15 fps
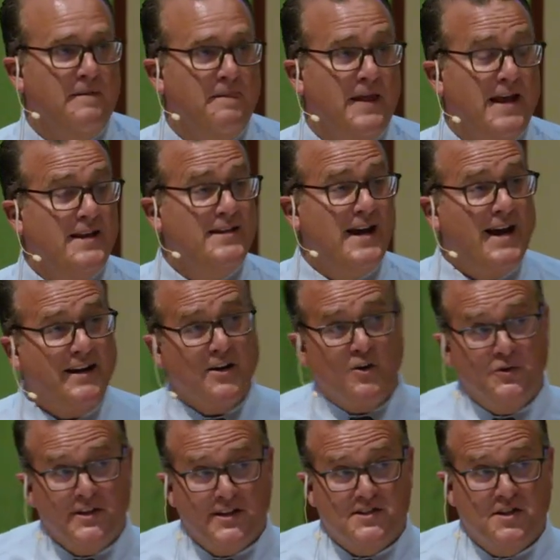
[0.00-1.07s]
And not
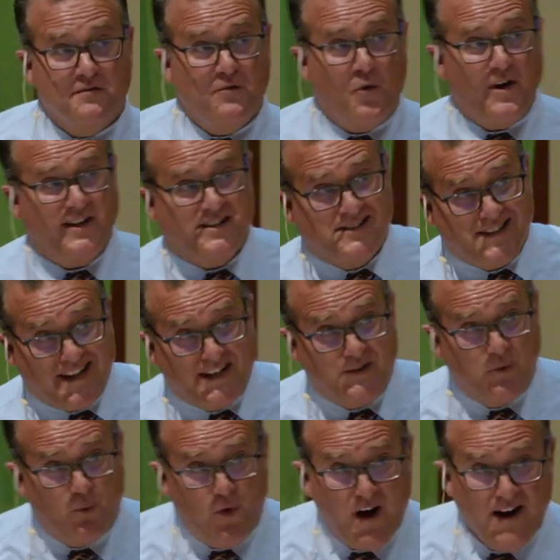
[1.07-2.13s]
only does the voice say it
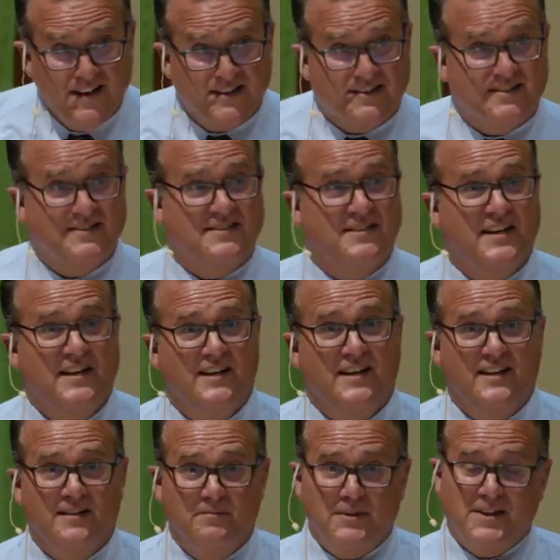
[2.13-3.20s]
once,
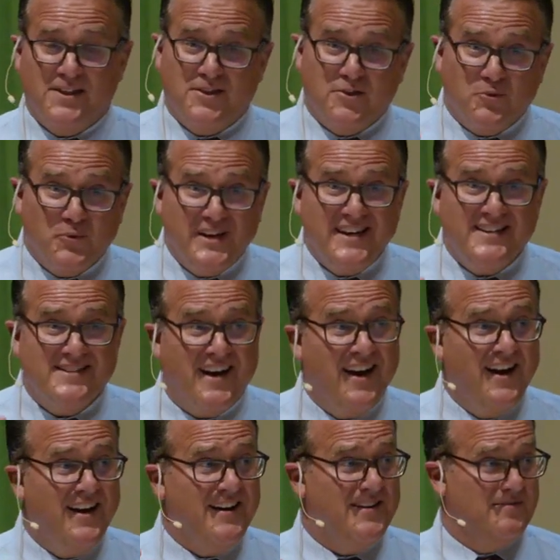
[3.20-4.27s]
but three
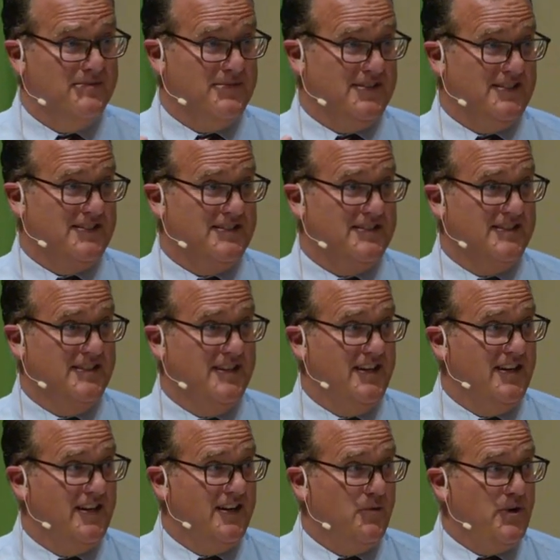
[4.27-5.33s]
times,
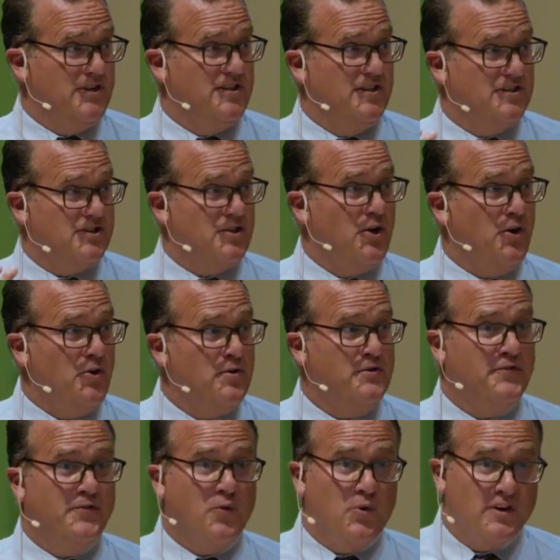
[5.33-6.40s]
which is code
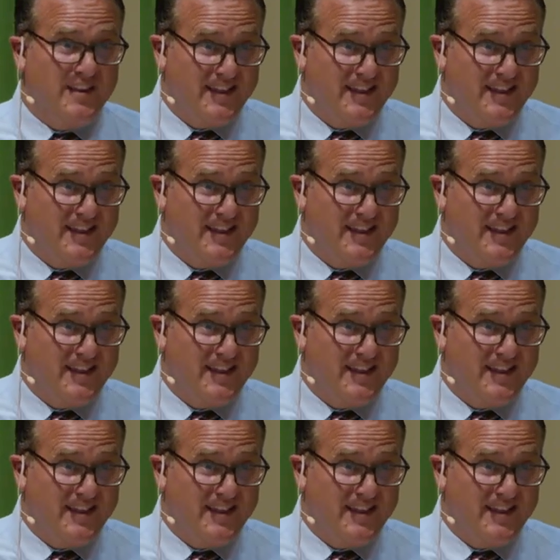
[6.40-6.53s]
for